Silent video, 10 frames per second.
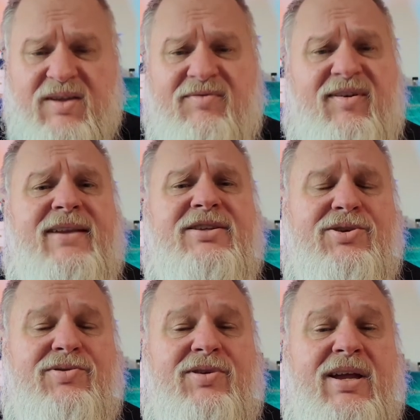that
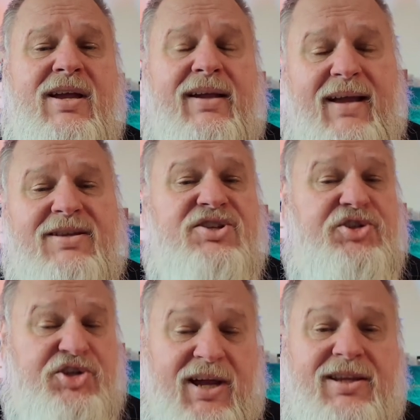you can
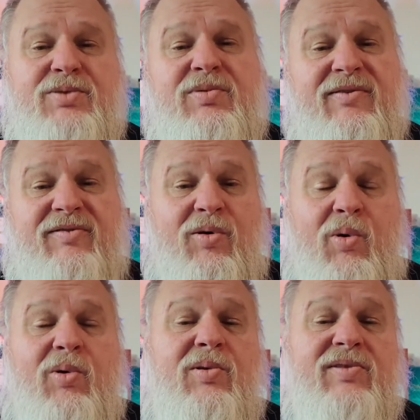chat with
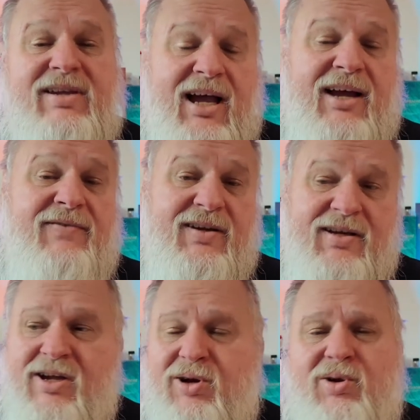all the
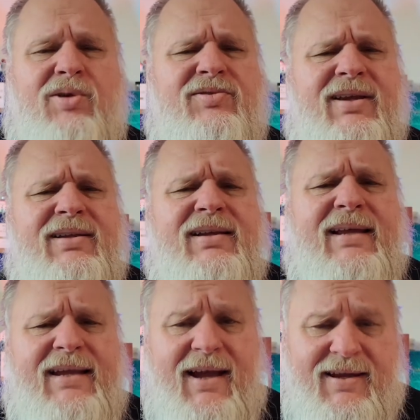other content
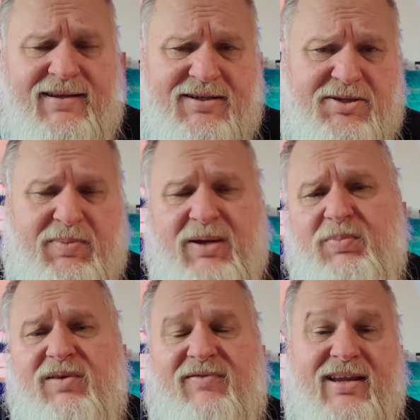creators,
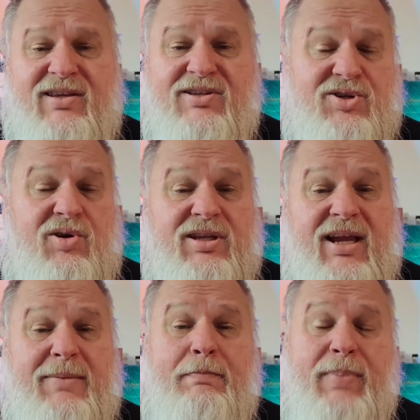people that has got
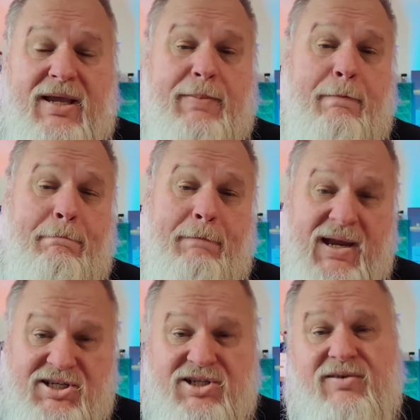a big
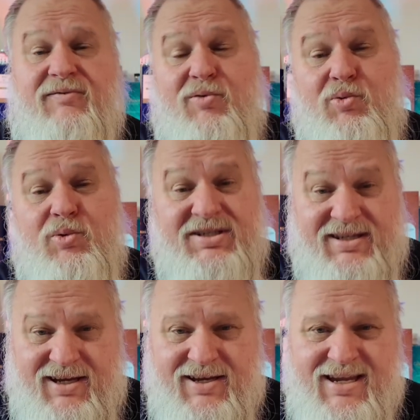passion for
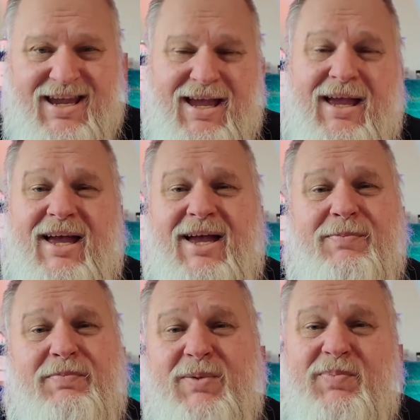whisky,
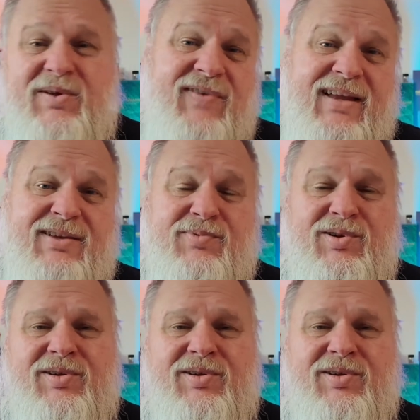people that